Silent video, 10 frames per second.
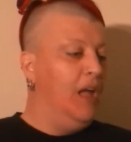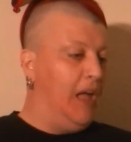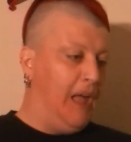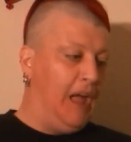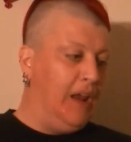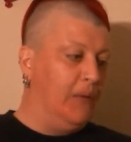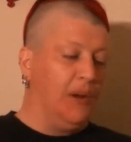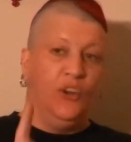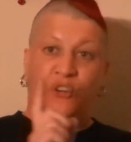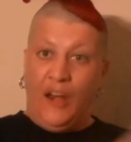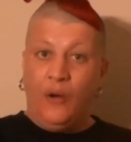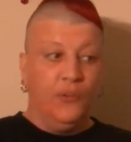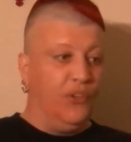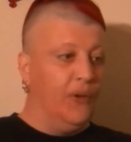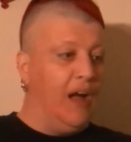and I'm going to share
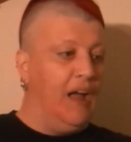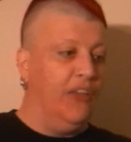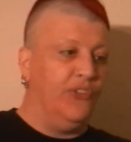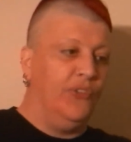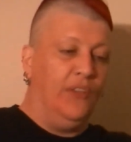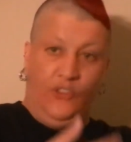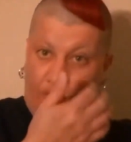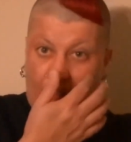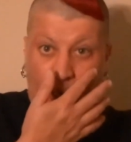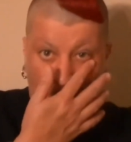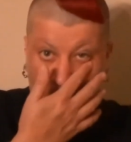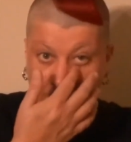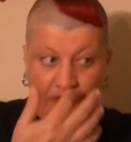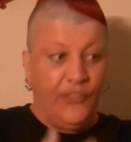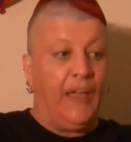with you guys just a couple
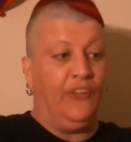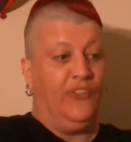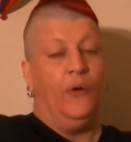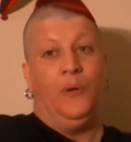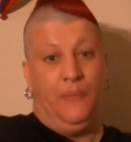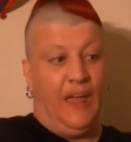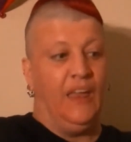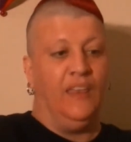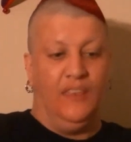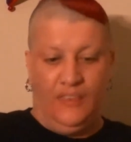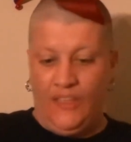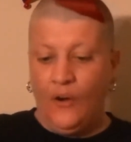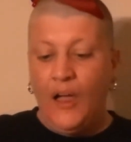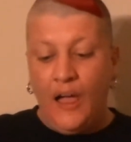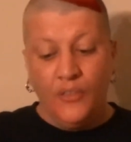of the things that we made.
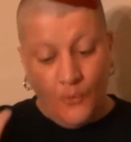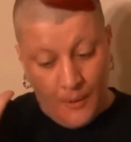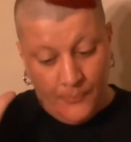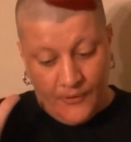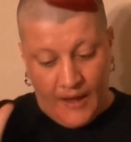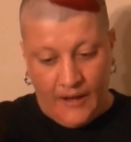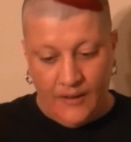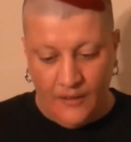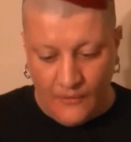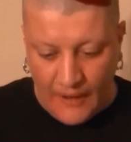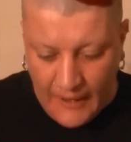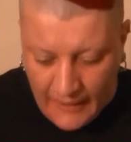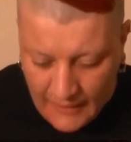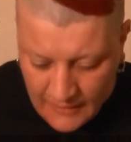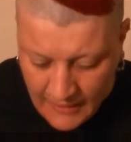They're on the website,
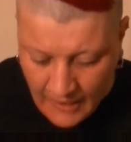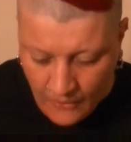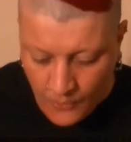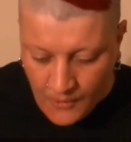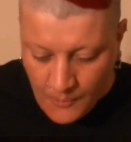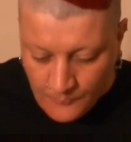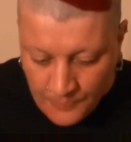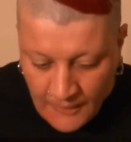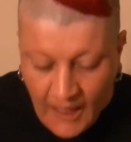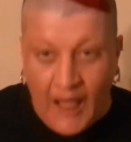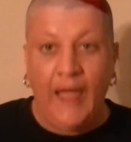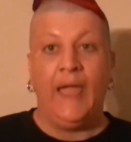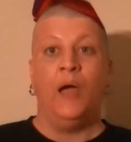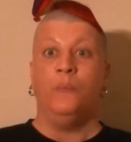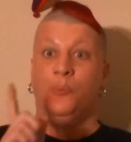okay? Now, I
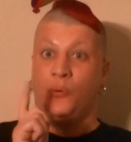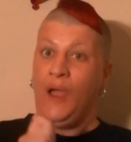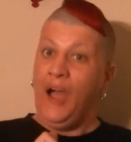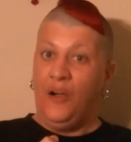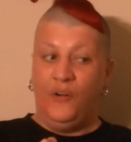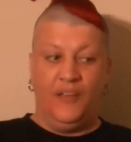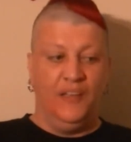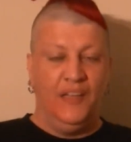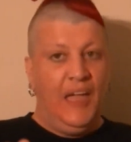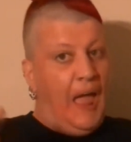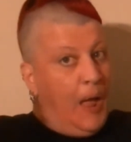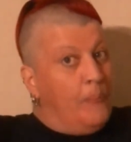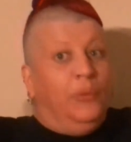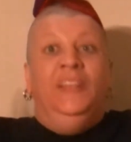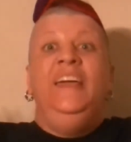am proud
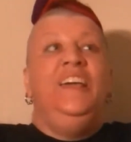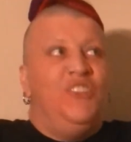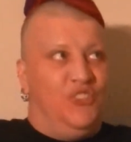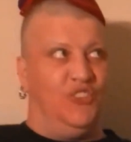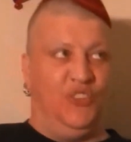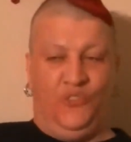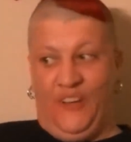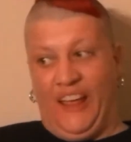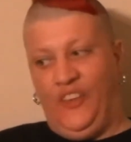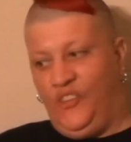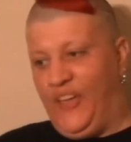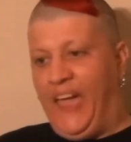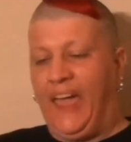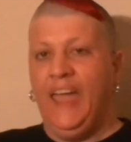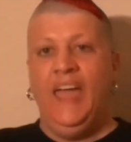and pleased to fucking
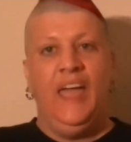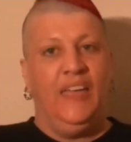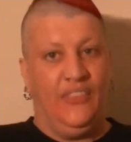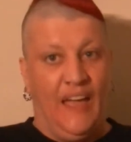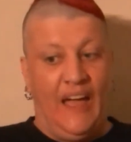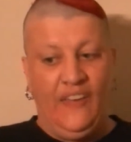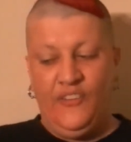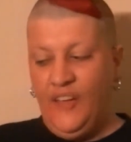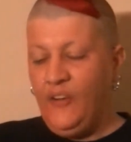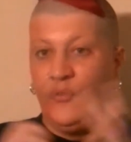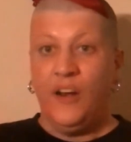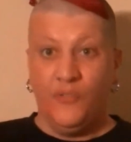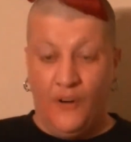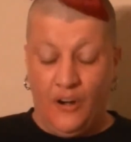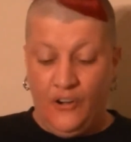say that a friend
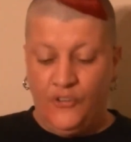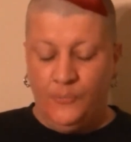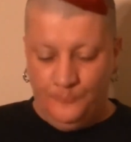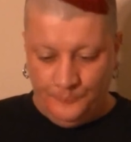of ours,